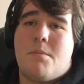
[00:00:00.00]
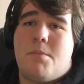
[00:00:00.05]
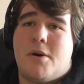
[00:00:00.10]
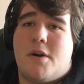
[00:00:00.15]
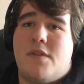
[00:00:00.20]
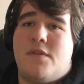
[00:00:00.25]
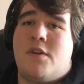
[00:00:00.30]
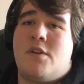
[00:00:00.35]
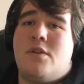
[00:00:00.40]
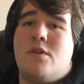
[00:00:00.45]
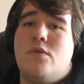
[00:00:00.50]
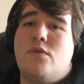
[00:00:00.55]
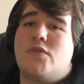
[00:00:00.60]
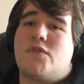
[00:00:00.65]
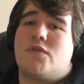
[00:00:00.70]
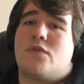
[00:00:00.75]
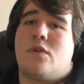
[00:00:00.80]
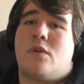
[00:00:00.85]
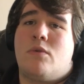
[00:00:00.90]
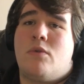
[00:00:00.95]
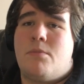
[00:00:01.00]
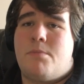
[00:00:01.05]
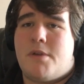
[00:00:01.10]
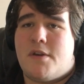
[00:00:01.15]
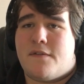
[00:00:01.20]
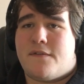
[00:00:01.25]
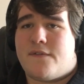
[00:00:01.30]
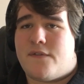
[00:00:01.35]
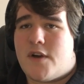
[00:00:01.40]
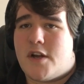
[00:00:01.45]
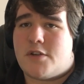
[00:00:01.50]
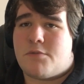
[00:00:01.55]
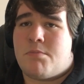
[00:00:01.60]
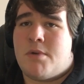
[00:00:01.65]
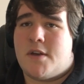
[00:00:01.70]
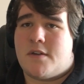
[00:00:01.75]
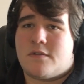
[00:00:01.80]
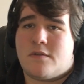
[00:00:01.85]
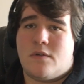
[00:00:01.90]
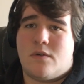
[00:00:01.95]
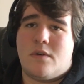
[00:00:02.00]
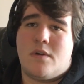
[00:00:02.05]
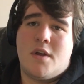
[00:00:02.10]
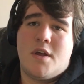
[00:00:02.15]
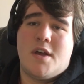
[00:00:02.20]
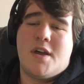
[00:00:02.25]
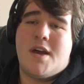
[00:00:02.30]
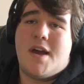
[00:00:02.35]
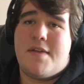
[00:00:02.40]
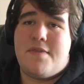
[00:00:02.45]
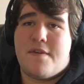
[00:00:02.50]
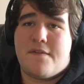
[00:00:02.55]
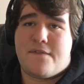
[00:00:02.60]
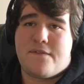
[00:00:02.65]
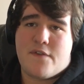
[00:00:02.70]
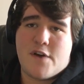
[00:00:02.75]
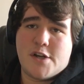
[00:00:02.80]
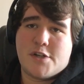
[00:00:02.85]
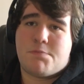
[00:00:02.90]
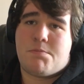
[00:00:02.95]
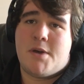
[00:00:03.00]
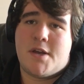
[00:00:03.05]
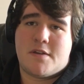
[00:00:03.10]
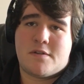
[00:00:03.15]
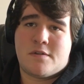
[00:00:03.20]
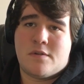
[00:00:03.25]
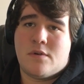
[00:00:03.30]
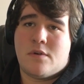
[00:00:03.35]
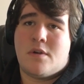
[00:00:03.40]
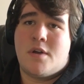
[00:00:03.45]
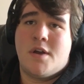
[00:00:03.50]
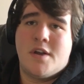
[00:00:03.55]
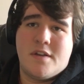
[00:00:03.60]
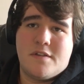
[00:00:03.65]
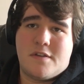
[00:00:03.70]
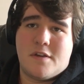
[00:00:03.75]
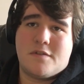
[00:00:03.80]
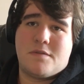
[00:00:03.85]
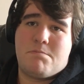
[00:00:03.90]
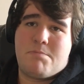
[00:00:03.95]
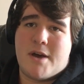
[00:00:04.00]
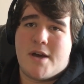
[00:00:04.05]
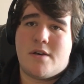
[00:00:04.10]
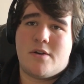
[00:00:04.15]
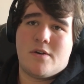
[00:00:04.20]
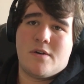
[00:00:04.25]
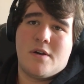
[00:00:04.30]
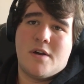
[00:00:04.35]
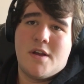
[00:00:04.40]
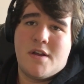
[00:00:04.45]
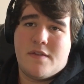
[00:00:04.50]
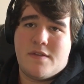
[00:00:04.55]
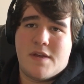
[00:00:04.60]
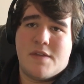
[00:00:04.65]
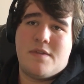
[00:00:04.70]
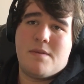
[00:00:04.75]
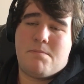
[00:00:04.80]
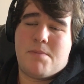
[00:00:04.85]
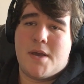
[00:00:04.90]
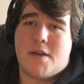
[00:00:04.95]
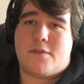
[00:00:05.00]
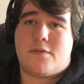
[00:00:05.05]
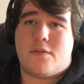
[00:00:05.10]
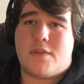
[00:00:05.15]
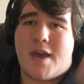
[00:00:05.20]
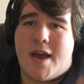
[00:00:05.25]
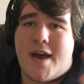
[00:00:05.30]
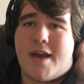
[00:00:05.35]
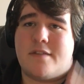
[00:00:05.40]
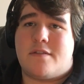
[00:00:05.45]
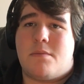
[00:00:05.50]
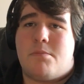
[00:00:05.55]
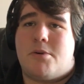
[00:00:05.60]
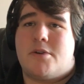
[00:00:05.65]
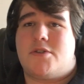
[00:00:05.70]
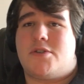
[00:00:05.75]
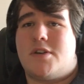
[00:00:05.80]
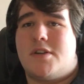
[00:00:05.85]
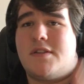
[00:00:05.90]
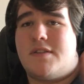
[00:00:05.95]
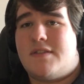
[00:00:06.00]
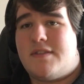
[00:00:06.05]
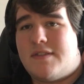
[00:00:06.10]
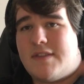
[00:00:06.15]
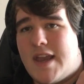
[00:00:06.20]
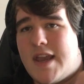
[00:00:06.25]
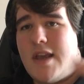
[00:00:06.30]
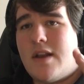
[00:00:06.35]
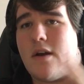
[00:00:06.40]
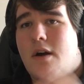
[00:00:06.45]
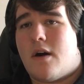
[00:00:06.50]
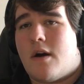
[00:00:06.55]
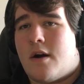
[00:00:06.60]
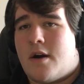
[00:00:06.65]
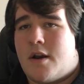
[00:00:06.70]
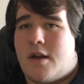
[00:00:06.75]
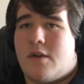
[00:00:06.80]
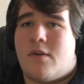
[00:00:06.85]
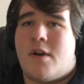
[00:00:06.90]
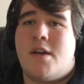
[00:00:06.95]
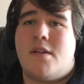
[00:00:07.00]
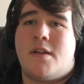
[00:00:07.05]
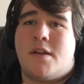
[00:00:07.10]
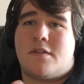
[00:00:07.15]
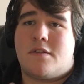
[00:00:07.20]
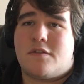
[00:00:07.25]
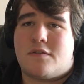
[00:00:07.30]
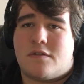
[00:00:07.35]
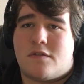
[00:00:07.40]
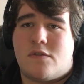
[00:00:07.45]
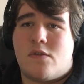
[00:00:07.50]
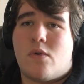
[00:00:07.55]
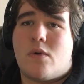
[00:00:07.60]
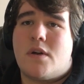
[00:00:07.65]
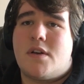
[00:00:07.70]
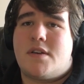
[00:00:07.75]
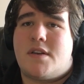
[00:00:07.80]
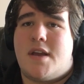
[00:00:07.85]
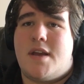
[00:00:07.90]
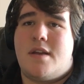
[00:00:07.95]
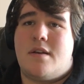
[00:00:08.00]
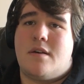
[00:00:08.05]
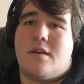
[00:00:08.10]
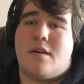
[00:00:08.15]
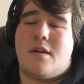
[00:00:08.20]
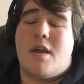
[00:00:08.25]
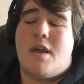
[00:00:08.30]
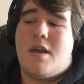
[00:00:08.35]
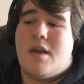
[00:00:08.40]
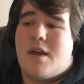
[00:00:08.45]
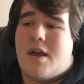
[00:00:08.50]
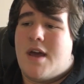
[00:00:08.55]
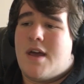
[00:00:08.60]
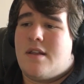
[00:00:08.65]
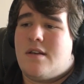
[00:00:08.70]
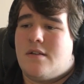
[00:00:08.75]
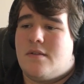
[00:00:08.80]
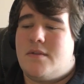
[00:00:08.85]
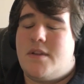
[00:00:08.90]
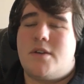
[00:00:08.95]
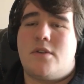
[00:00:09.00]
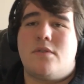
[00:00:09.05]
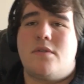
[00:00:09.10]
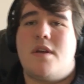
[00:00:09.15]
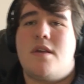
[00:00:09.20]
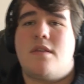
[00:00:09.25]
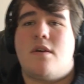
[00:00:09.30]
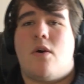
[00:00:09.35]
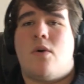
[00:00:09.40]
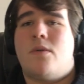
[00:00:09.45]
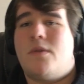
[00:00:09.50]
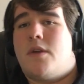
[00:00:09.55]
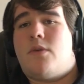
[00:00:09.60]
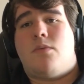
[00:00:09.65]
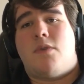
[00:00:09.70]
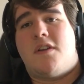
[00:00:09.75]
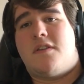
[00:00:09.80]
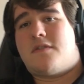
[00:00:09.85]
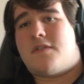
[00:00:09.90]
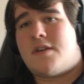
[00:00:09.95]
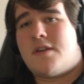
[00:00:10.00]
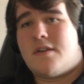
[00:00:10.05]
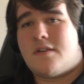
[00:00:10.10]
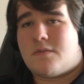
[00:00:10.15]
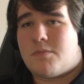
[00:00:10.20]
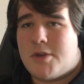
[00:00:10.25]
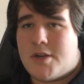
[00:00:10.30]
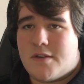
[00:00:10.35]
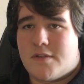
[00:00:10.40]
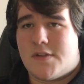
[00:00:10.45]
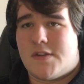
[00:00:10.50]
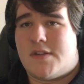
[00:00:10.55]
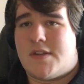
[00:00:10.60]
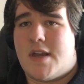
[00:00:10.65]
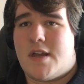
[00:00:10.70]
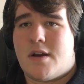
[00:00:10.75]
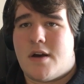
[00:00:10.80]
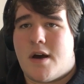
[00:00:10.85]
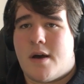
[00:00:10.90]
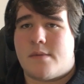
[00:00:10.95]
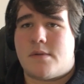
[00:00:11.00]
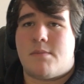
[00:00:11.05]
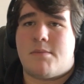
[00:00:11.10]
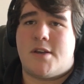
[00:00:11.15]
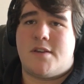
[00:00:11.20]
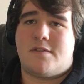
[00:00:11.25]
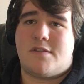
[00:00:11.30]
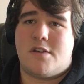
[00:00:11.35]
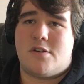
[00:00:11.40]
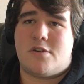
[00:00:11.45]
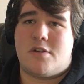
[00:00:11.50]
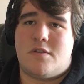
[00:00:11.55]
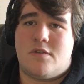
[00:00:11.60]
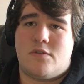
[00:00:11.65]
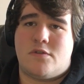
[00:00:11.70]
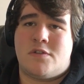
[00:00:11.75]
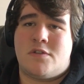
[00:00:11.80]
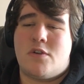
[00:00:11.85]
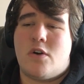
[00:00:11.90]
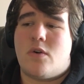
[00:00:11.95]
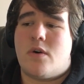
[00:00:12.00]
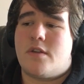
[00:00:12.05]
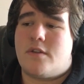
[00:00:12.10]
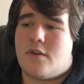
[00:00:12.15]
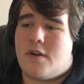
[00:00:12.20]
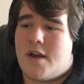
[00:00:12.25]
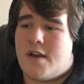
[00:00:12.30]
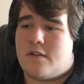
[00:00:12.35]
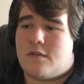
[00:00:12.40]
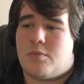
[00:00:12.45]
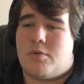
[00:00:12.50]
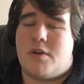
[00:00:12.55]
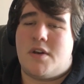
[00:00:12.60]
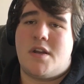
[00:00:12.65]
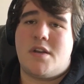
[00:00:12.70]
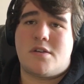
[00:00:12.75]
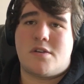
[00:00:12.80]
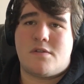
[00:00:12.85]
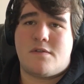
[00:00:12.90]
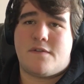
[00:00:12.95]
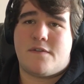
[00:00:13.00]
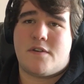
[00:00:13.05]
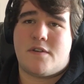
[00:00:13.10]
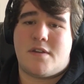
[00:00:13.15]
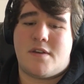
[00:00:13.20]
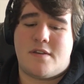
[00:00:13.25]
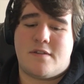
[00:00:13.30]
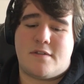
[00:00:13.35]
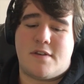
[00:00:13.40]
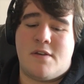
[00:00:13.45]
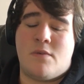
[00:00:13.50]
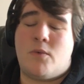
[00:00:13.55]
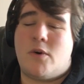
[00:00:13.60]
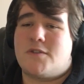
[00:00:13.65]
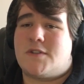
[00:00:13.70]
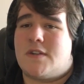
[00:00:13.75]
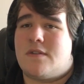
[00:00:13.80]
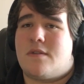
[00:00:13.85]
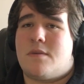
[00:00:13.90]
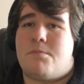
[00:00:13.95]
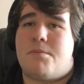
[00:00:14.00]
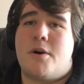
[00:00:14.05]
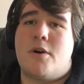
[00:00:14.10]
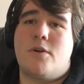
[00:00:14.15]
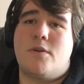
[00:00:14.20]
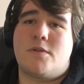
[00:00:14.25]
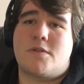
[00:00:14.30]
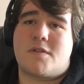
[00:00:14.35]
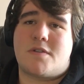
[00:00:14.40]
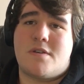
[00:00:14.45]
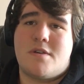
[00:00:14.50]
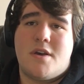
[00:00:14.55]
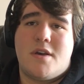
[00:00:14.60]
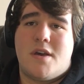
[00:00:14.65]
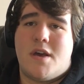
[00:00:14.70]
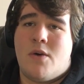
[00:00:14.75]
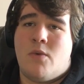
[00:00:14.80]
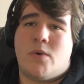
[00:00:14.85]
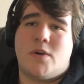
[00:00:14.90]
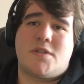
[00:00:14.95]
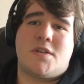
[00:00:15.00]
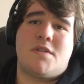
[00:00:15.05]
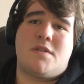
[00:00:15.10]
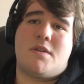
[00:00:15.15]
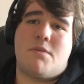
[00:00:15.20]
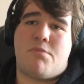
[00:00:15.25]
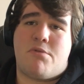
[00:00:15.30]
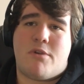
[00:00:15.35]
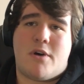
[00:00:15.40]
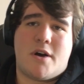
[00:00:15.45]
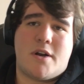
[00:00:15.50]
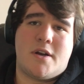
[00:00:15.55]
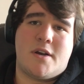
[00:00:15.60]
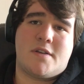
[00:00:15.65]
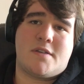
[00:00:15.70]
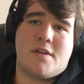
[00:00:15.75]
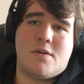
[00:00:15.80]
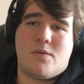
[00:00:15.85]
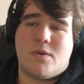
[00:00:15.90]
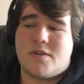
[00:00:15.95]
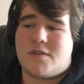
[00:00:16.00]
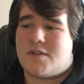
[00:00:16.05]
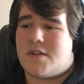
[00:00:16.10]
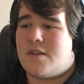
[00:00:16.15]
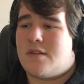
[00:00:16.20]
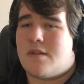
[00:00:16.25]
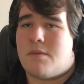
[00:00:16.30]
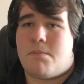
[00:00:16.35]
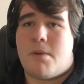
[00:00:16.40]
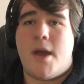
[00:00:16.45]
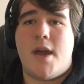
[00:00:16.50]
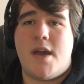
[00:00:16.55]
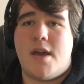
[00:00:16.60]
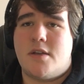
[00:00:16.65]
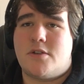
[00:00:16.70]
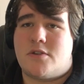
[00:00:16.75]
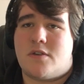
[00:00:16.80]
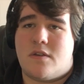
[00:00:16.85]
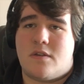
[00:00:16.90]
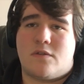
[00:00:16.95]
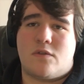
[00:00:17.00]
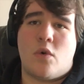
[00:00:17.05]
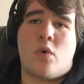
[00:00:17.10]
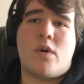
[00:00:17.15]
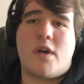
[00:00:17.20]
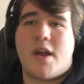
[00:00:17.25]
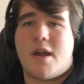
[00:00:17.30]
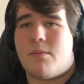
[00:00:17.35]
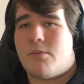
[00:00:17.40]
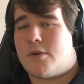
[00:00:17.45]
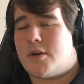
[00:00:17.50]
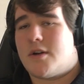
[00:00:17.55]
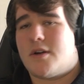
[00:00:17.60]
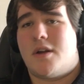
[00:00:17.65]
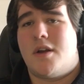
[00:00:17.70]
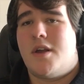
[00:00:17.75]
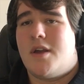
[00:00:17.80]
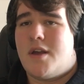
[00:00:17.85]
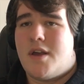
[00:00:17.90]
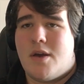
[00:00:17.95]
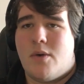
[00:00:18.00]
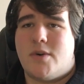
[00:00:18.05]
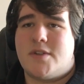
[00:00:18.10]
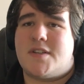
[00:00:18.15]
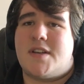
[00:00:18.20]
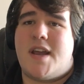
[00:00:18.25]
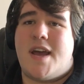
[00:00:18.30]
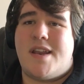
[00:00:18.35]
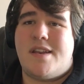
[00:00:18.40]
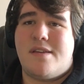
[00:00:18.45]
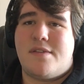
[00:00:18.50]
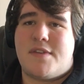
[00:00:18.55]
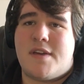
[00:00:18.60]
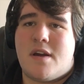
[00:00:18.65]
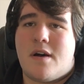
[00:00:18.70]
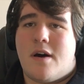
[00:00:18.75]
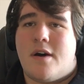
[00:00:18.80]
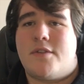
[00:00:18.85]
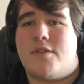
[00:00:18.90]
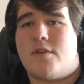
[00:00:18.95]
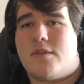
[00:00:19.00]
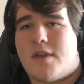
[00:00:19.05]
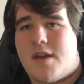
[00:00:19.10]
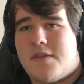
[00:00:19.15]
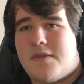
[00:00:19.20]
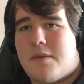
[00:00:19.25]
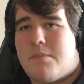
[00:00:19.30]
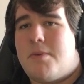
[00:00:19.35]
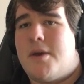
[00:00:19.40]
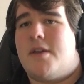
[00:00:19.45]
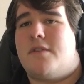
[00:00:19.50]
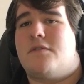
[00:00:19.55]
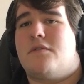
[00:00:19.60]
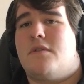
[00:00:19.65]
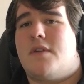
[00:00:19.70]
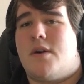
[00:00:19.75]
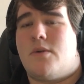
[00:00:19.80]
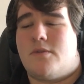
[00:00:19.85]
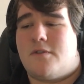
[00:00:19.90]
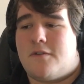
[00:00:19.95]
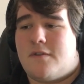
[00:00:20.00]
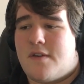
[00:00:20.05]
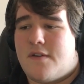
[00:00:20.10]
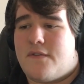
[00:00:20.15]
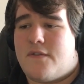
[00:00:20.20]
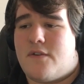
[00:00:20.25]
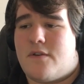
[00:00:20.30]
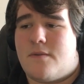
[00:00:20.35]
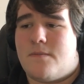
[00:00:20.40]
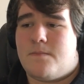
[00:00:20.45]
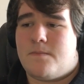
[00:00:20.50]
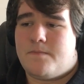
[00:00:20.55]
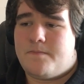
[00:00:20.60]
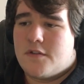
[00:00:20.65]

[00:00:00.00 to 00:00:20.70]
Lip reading: But the new store will be a fresh pixel, and the fresh pixel does better than the pixel that has a bunch of data on it, right? Like the stored data. And literally the only reason is because of data optimization. There's no other explanation for this. It wasn't the post. It wasn't the product, it wasn't the page, the store name, whatever. It wasn't anything other than the pixel that was different.